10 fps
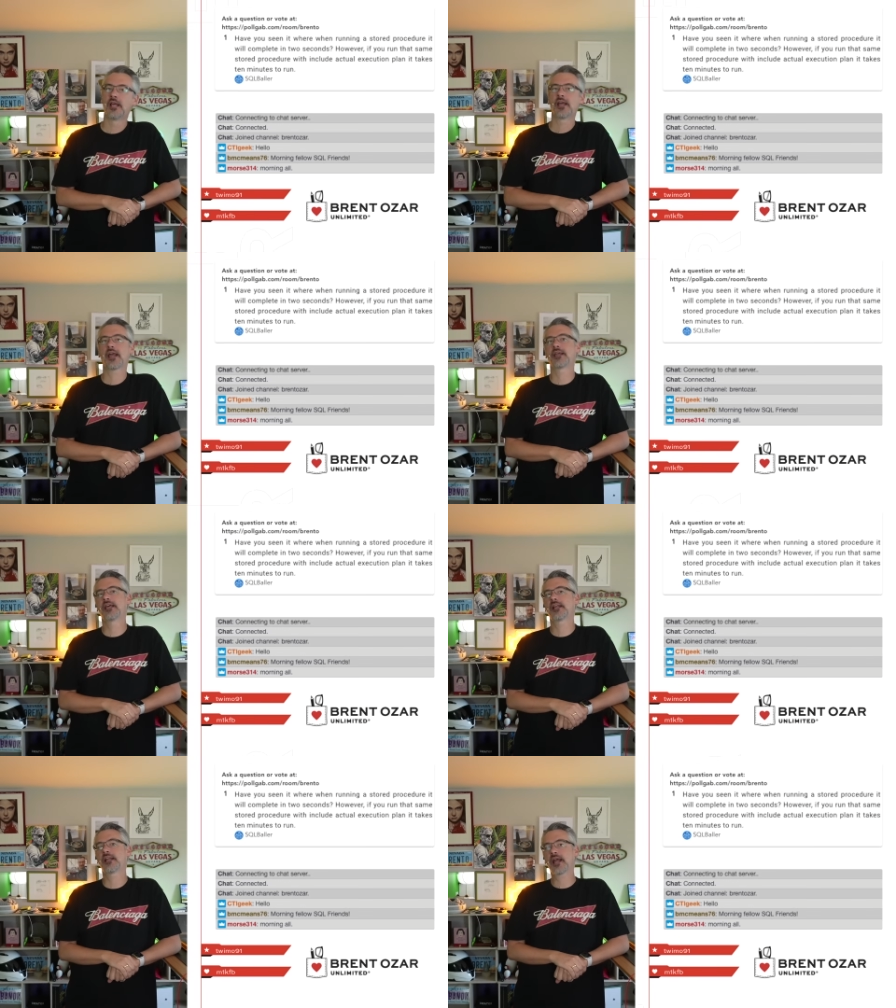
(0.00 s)
and
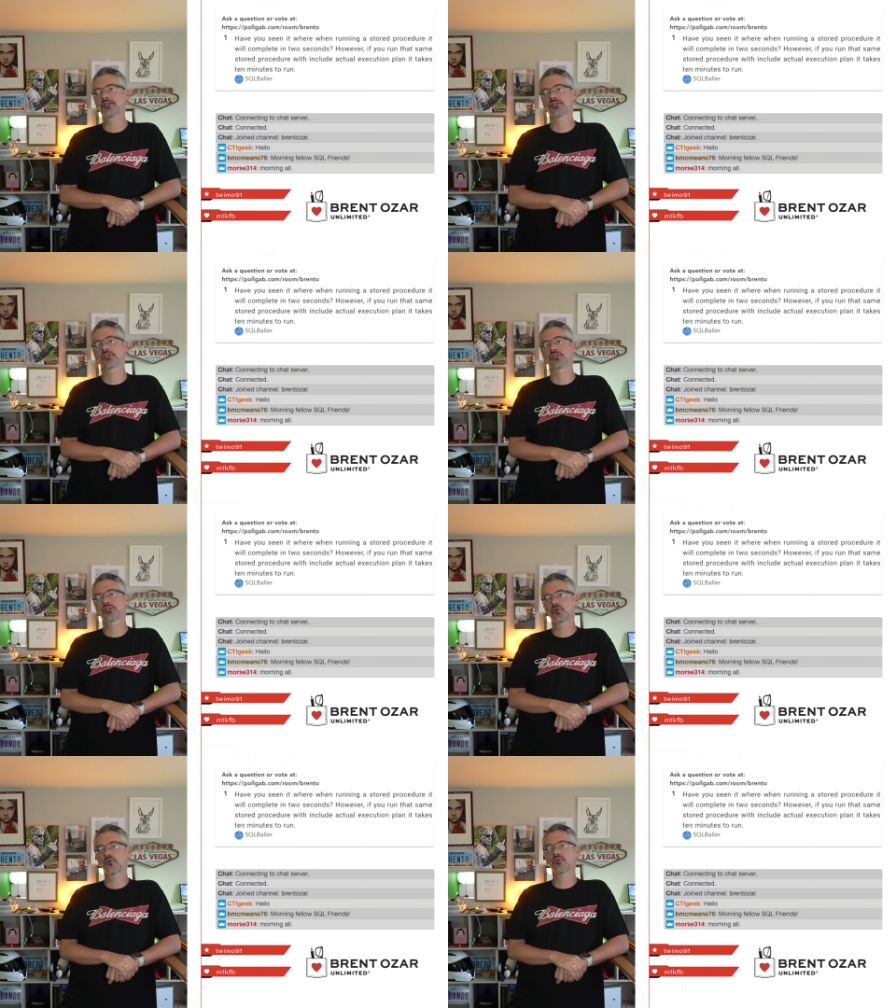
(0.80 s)
then it has a
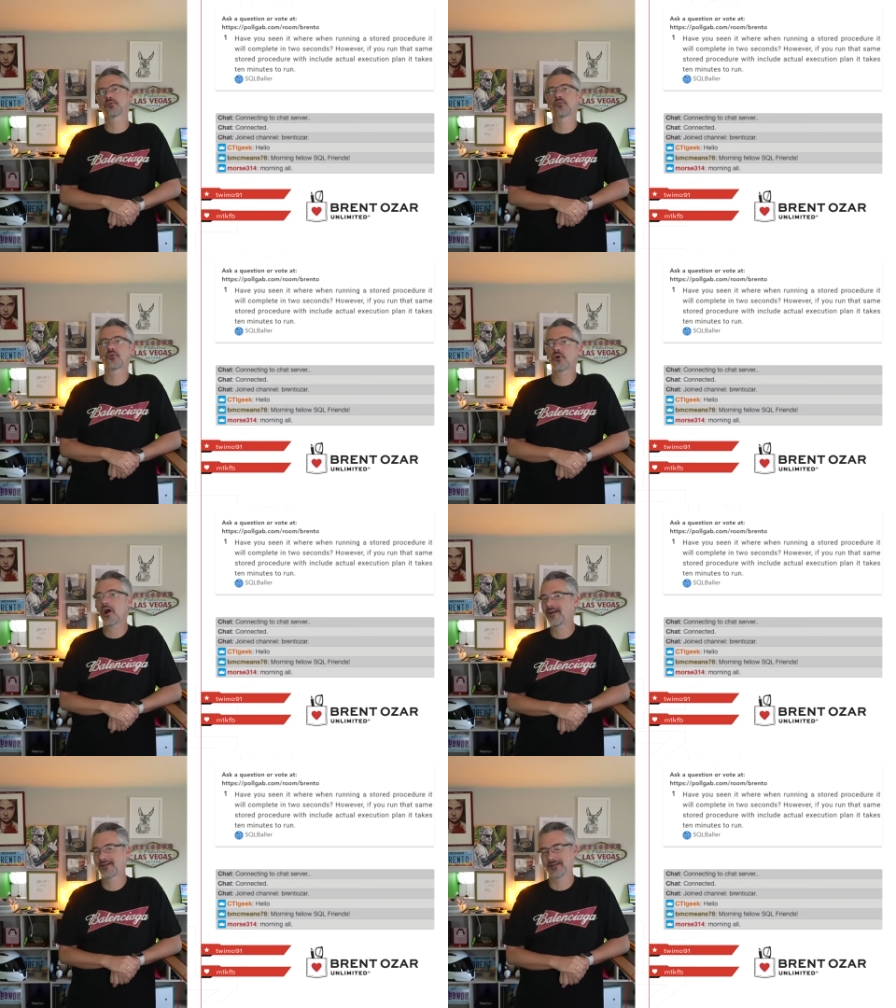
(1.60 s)
stored
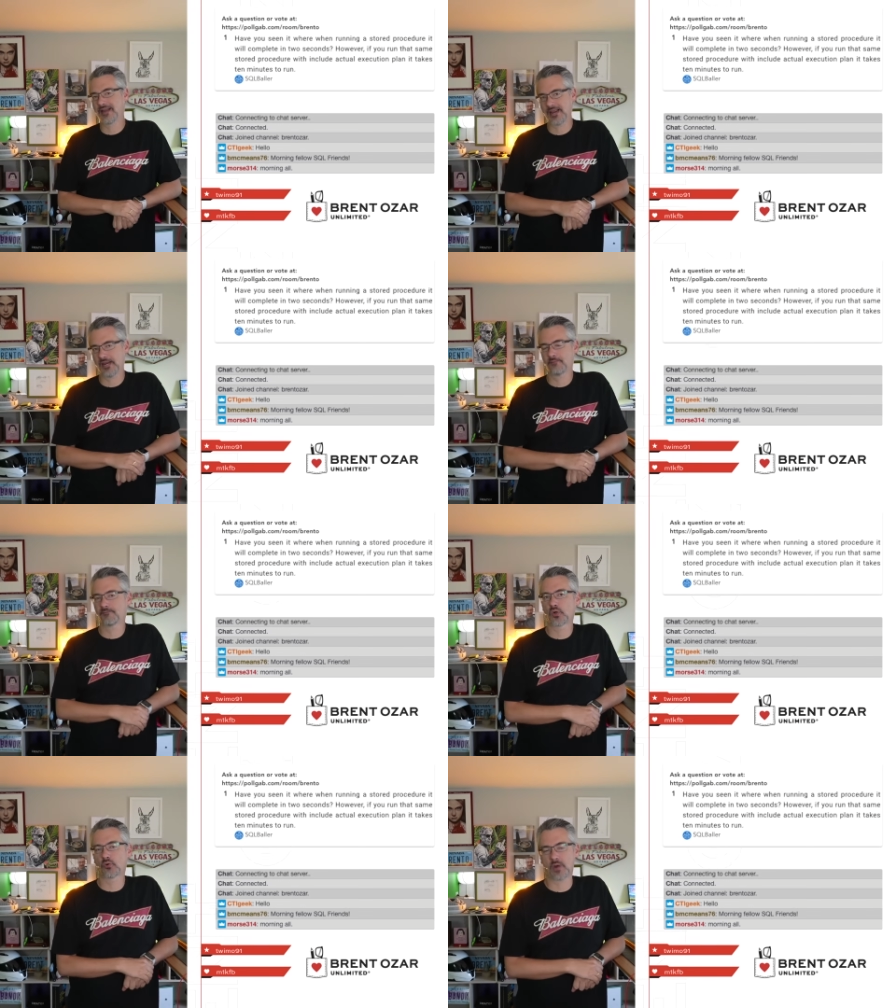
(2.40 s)
proc name
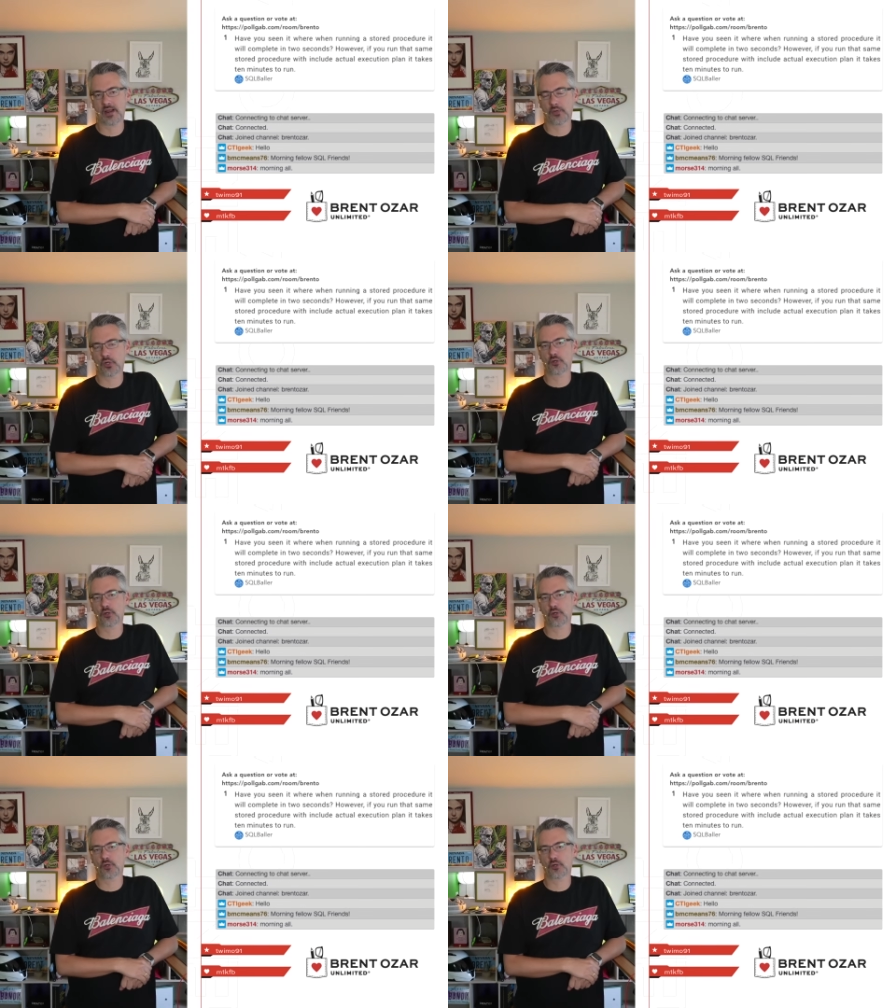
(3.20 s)
parameter.